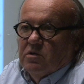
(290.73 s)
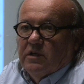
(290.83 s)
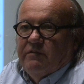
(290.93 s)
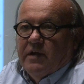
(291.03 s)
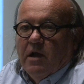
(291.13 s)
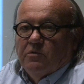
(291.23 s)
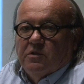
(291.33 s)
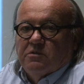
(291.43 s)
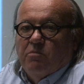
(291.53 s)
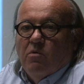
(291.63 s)
are living out
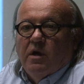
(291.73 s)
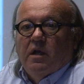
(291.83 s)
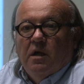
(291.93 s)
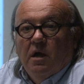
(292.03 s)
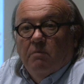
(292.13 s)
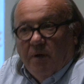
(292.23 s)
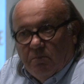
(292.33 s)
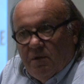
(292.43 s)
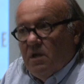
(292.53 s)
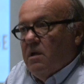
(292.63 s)
this morning by
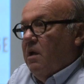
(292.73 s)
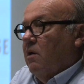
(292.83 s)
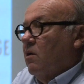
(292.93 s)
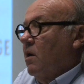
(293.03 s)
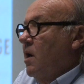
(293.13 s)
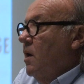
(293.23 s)
being here